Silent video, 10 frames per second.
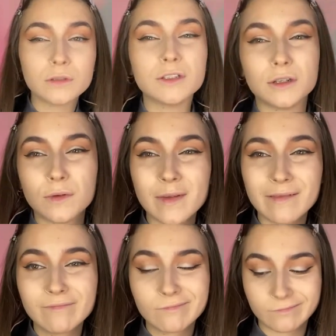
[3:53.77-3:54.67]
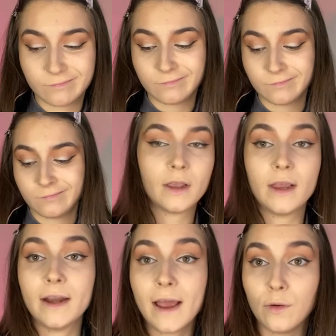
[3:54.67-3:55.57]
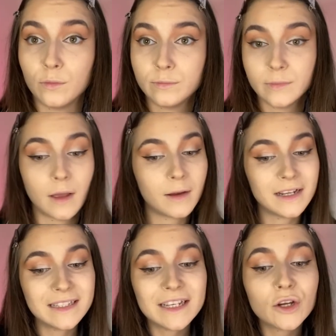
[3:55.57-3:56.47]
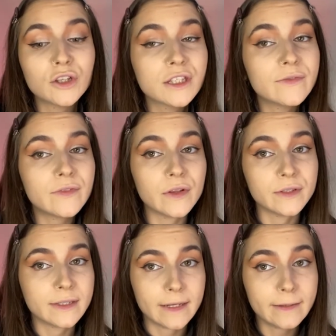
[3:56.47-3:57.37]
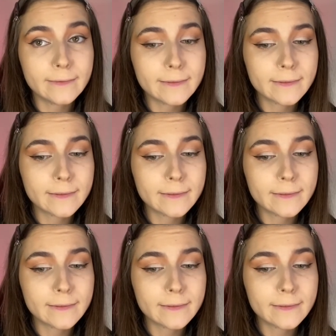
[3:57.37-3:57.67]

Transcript: Do you know what I mean? Okay, now. I'm gonna stick on some falsies.